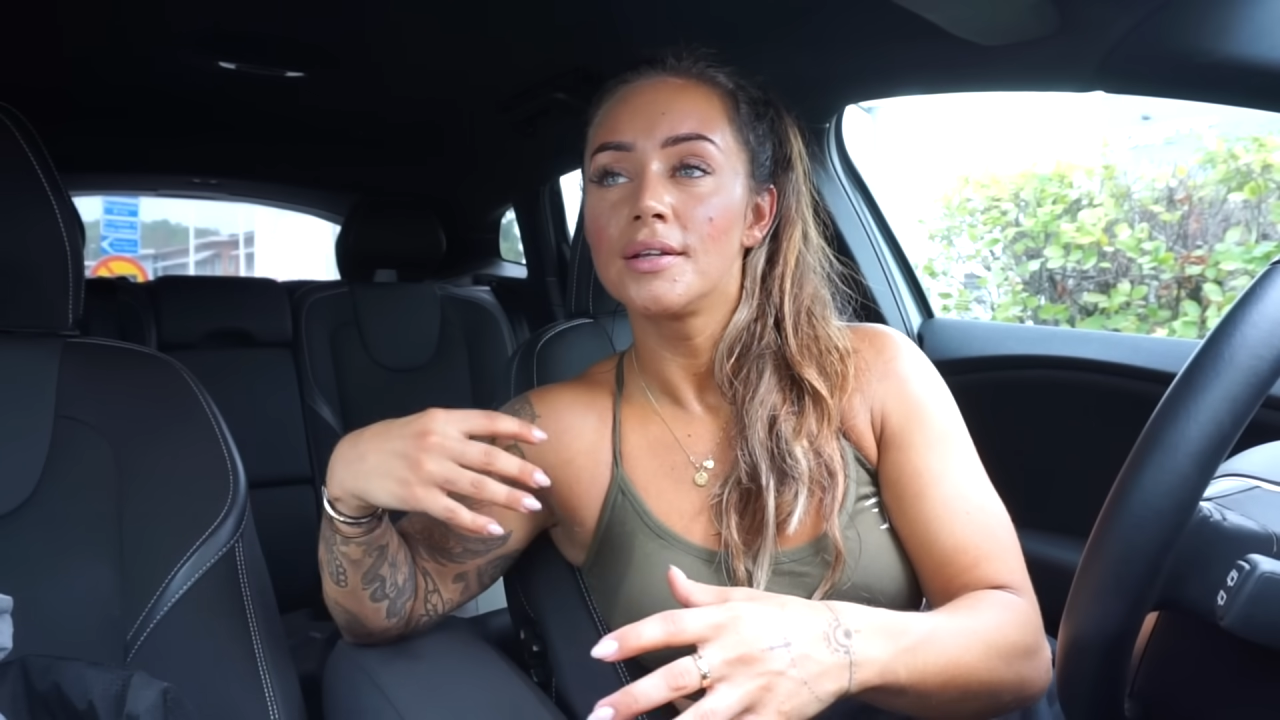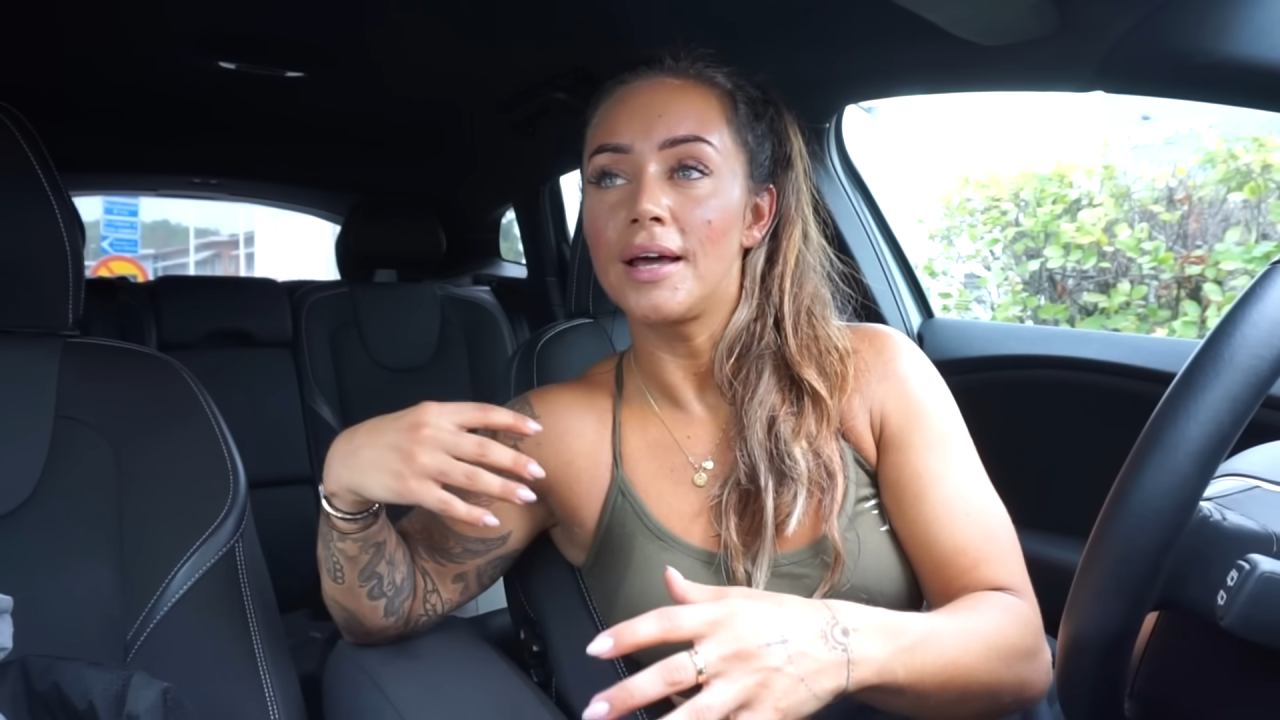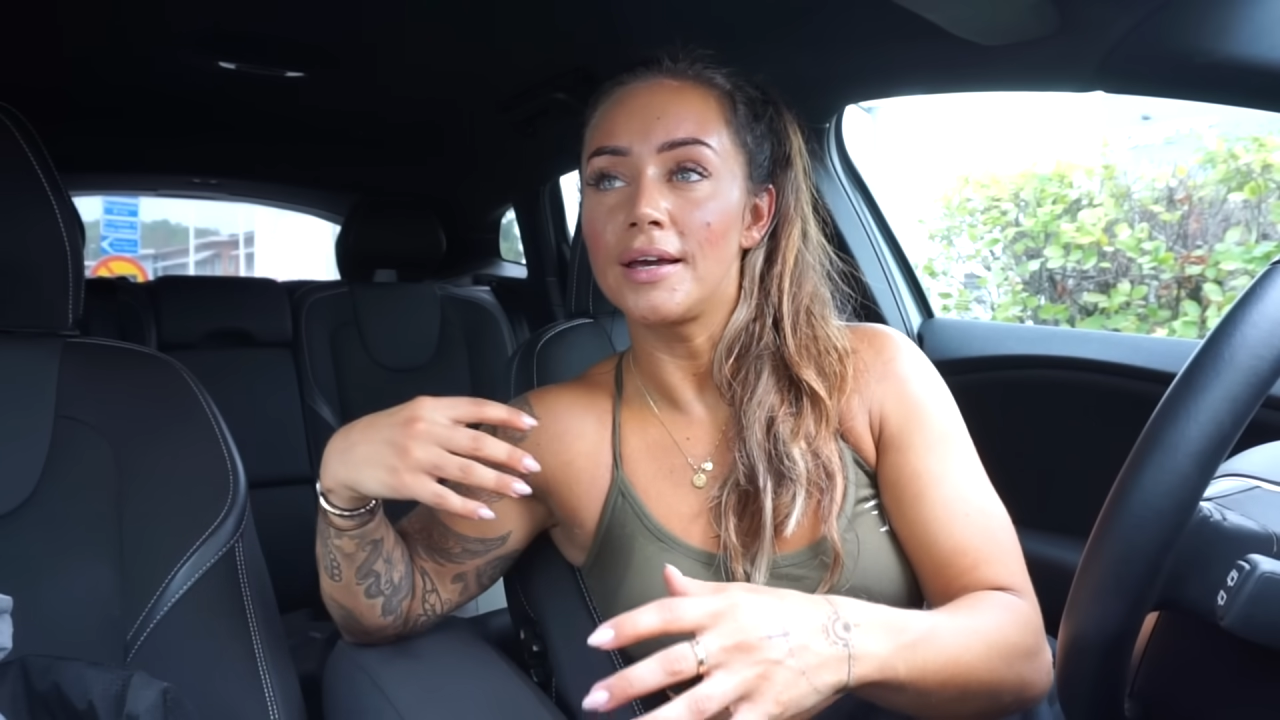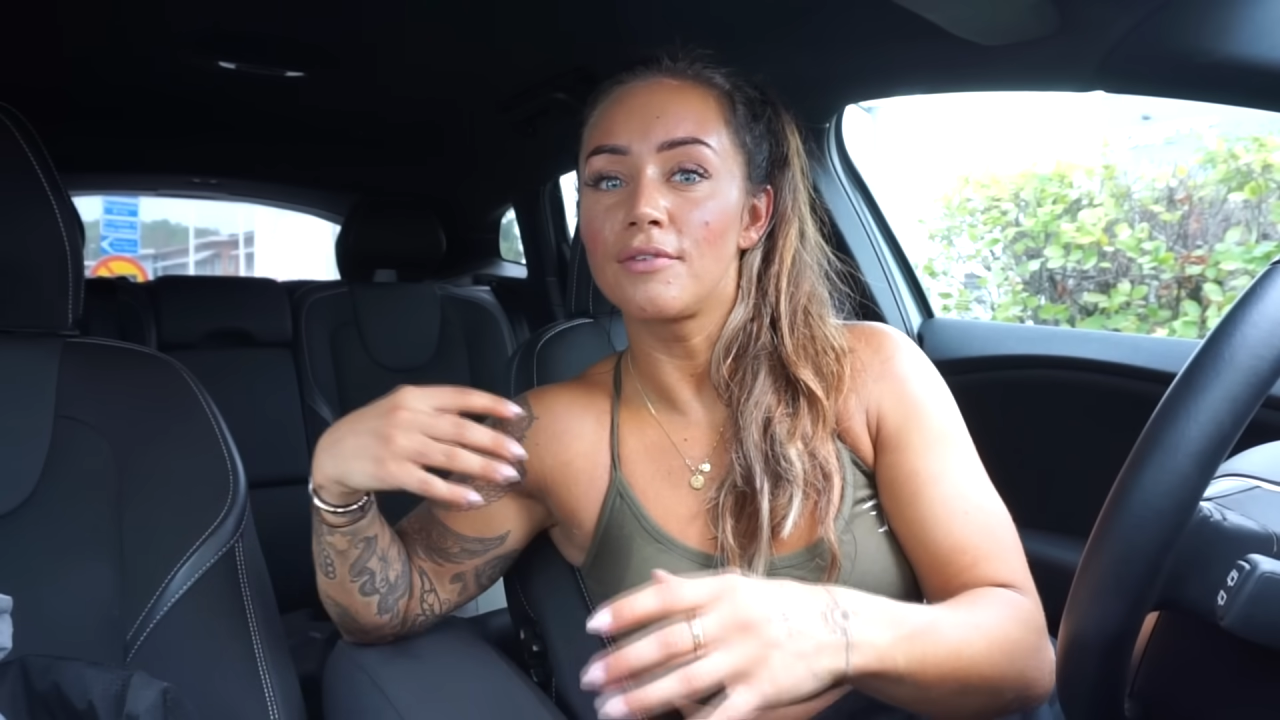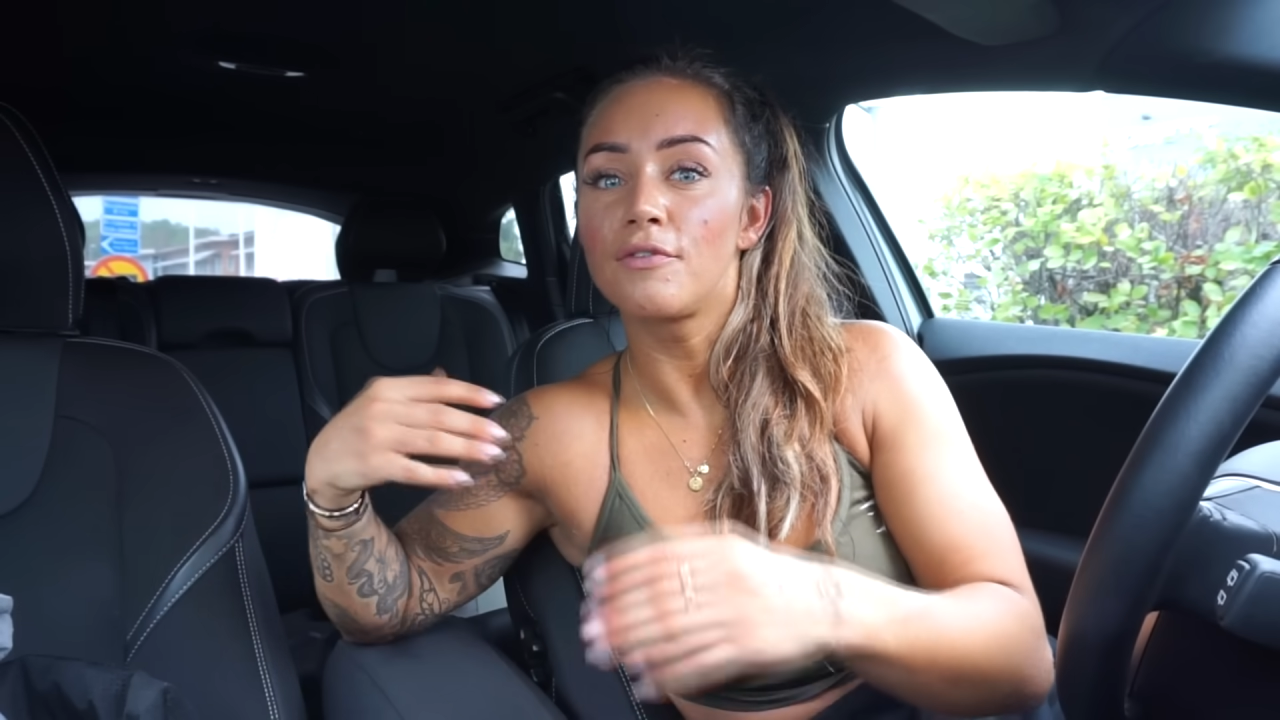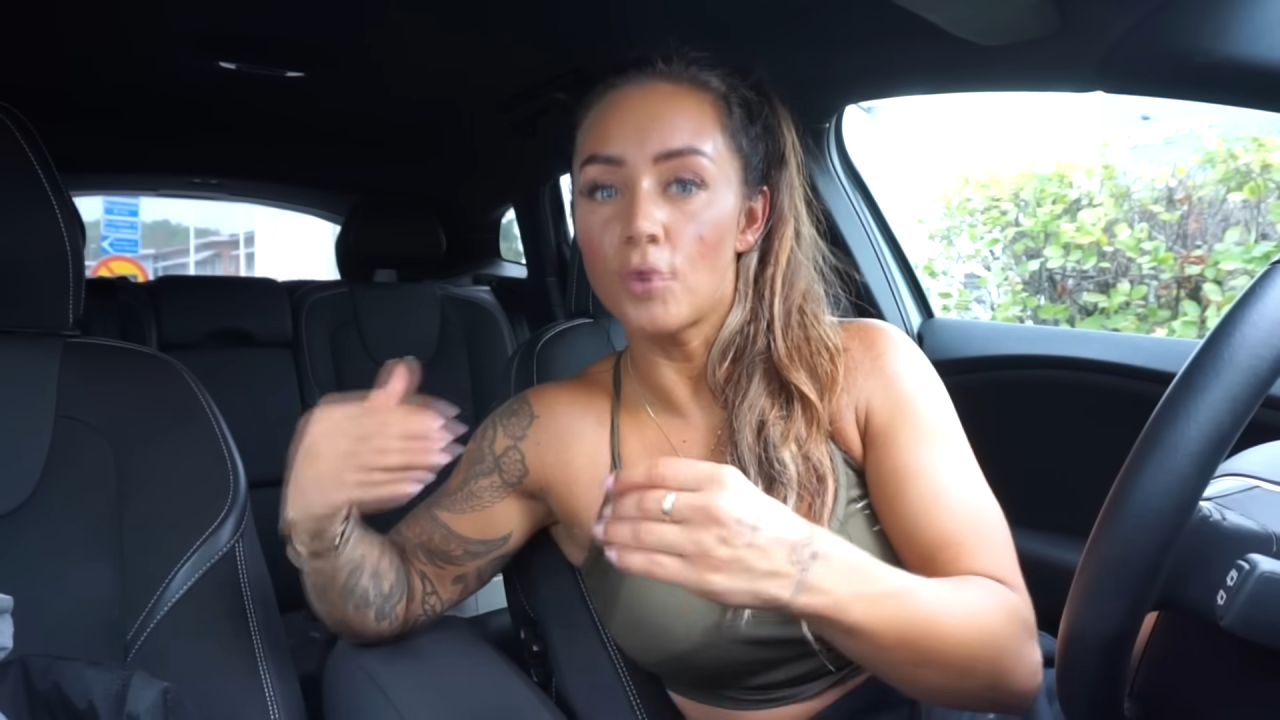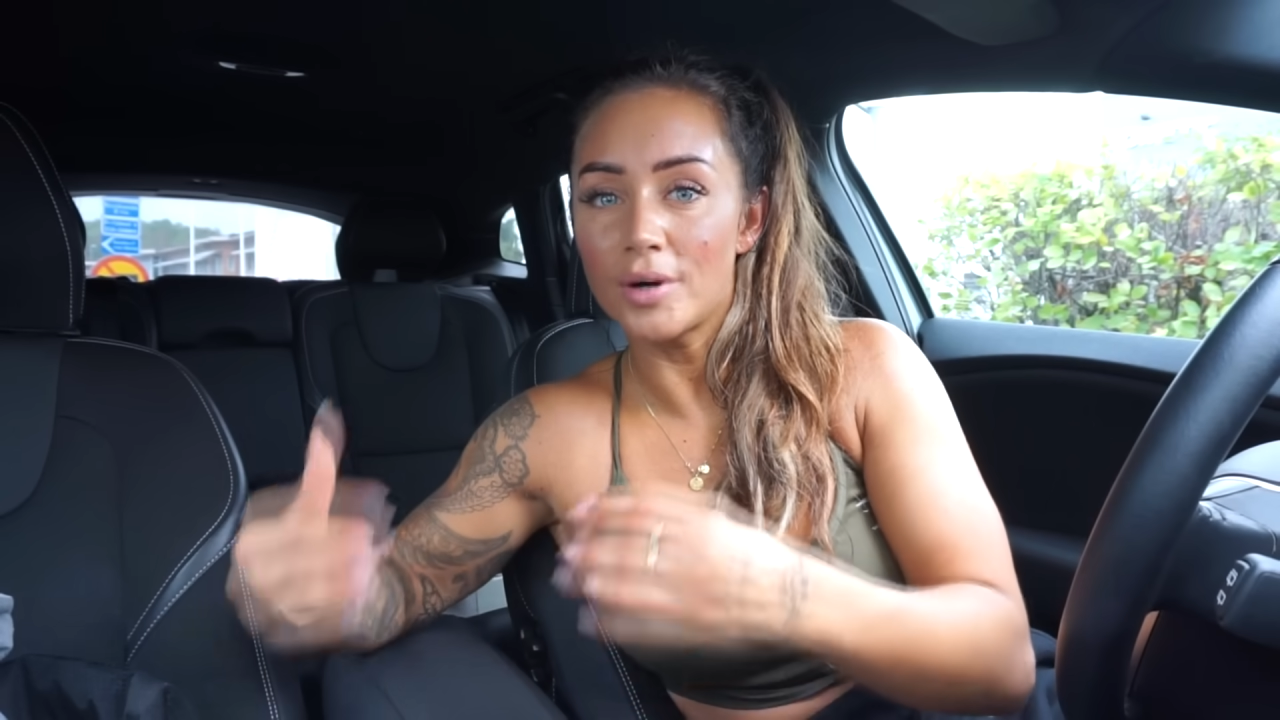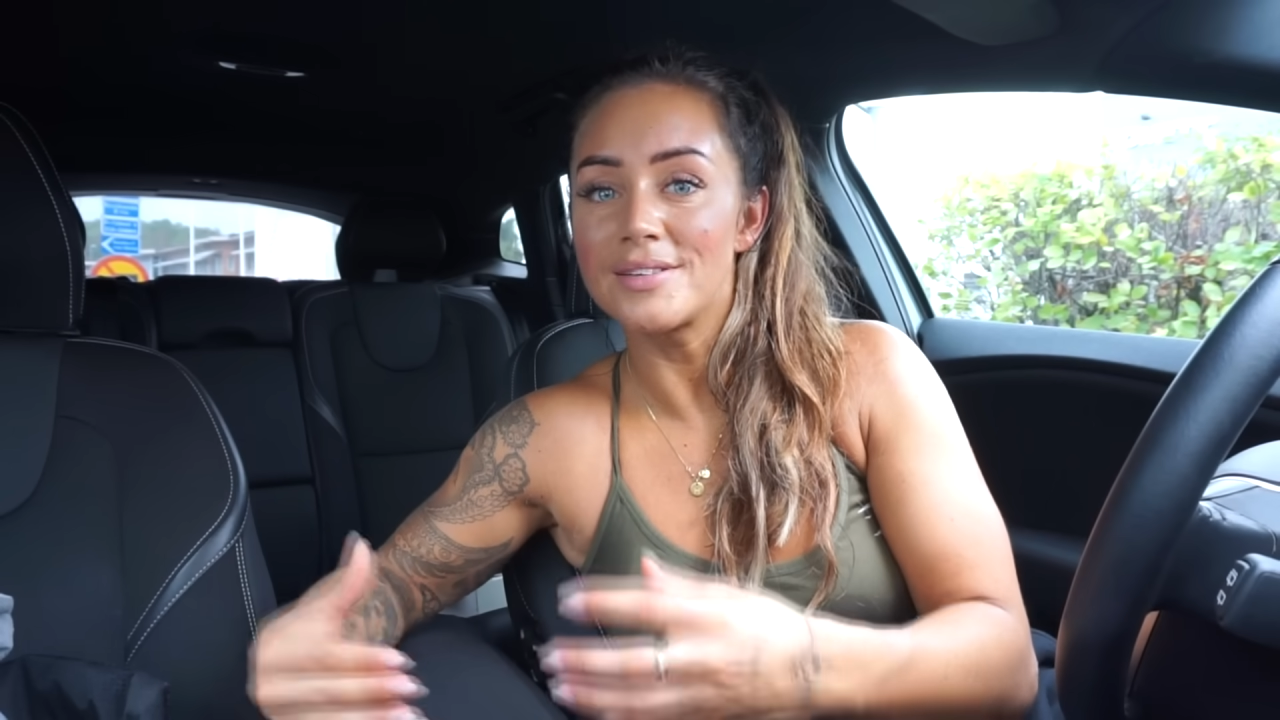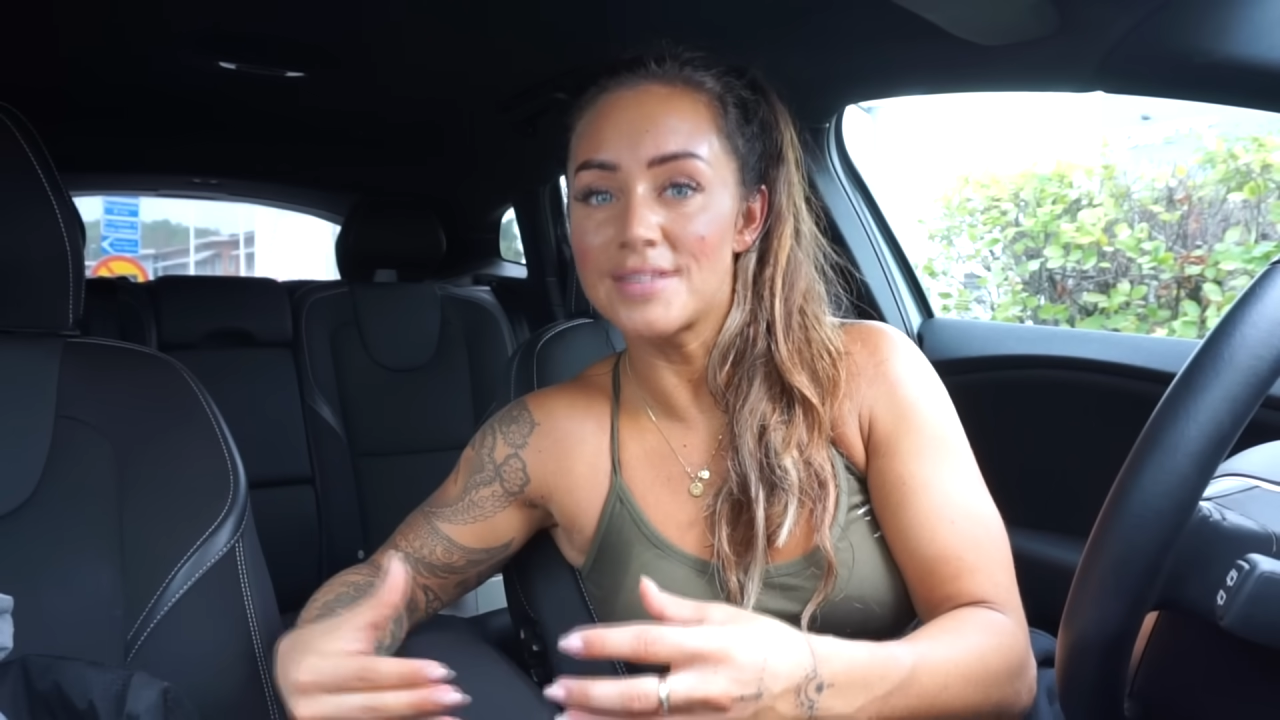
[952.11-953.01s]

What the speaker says: like 40